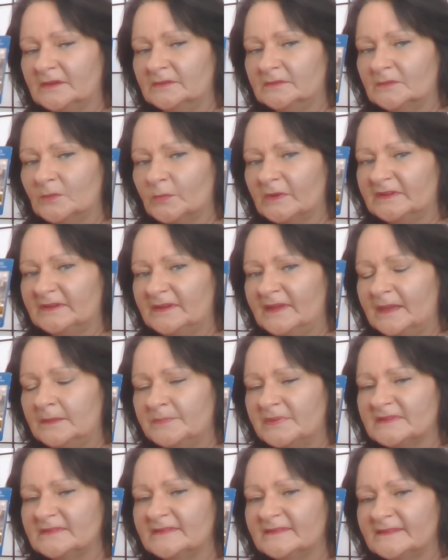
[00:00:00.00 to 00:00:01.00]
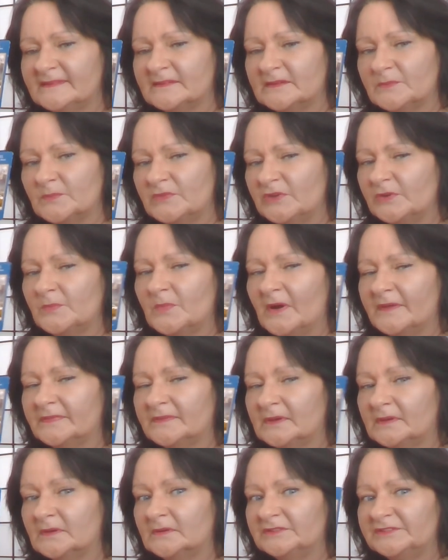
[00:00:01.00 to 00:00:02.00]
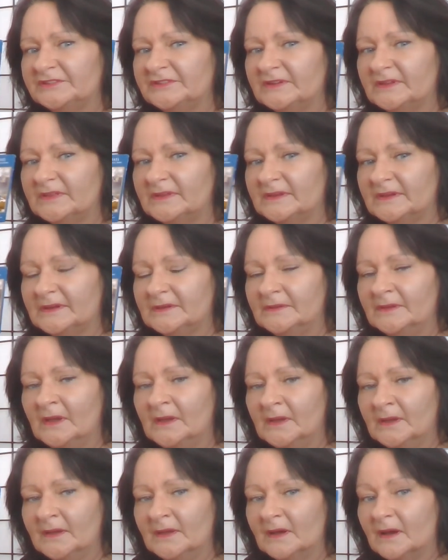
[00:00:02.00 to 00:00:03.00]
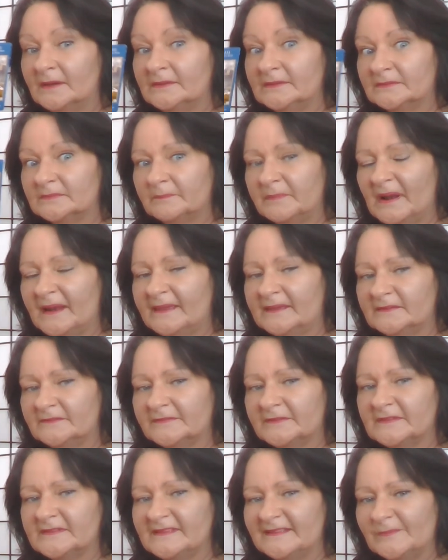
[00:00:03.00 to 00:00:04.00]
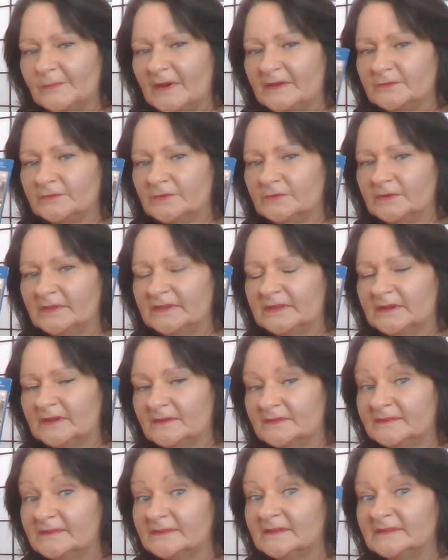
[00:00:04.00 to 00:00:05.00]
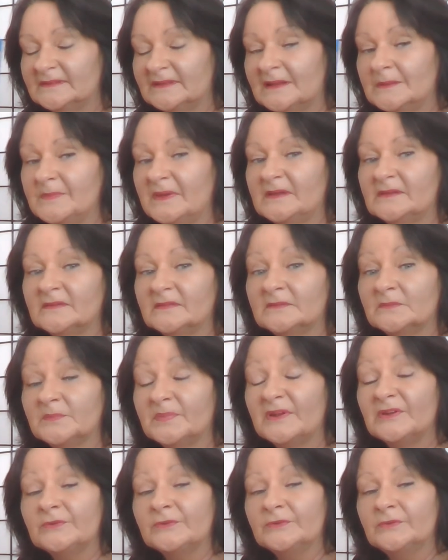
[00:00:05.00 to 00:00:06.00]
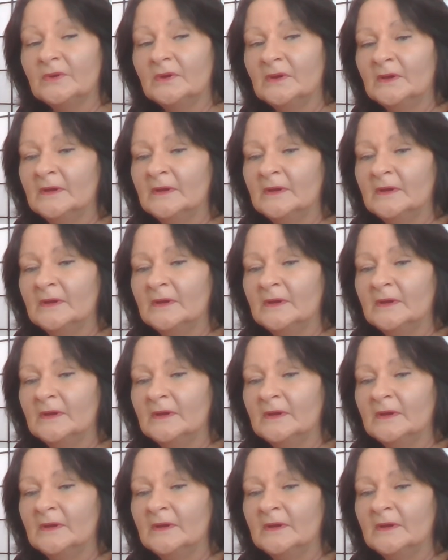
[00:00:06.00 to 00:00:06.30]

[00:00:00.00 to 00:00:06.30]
when it happens, and you might think, oh shit, I didn't plan for this one, or, it's come out of the blue.